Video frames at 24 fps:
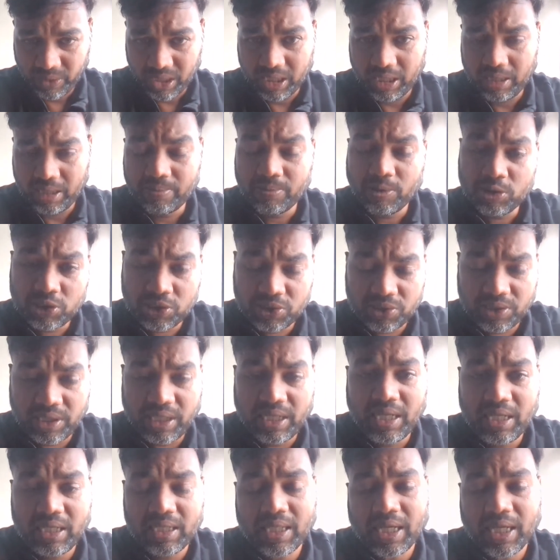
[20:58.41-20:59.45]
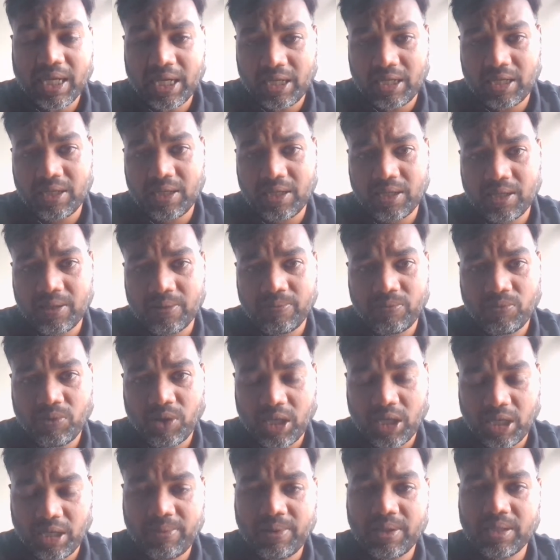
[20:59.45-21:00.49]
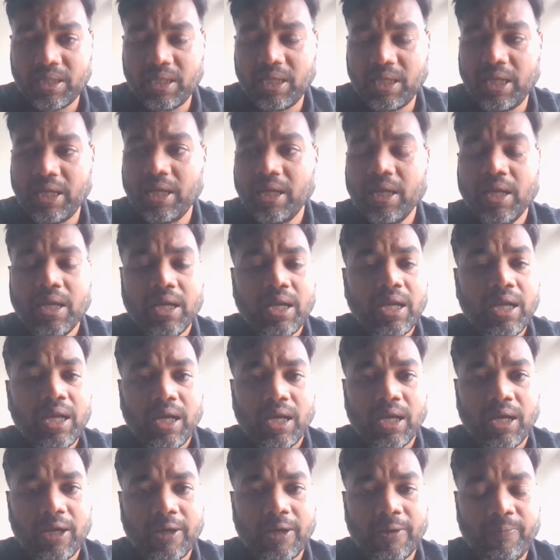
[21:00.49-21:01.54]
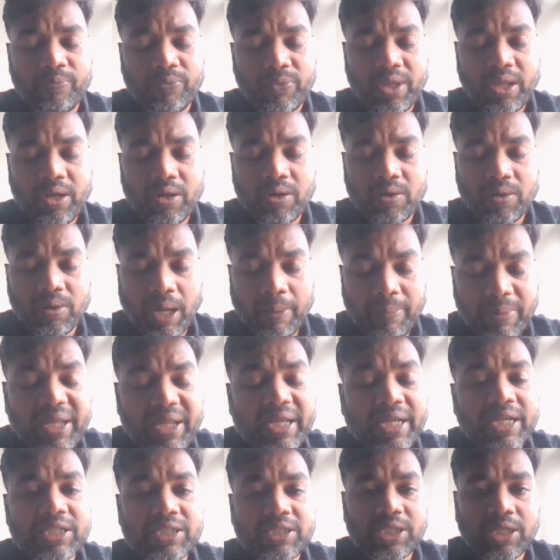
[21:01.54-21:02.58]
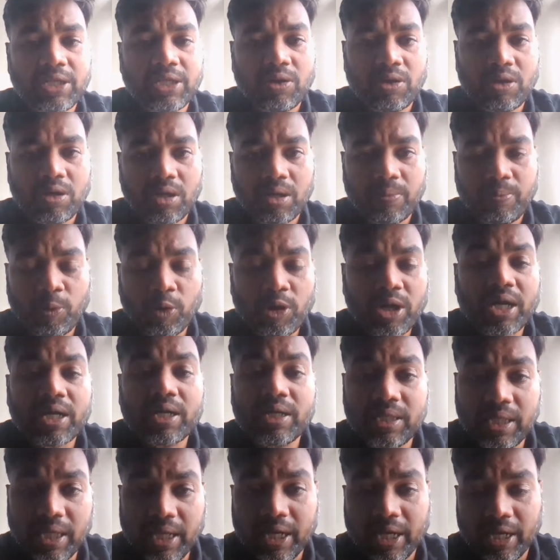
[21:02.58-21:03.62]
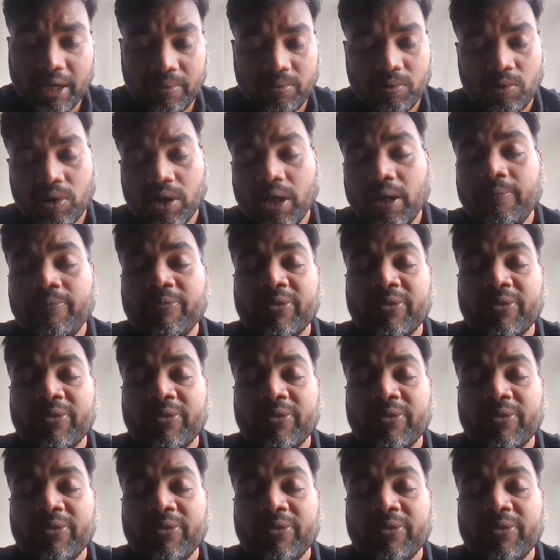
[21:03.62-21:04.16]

demonstrating that whatever the application or product they have. Okay,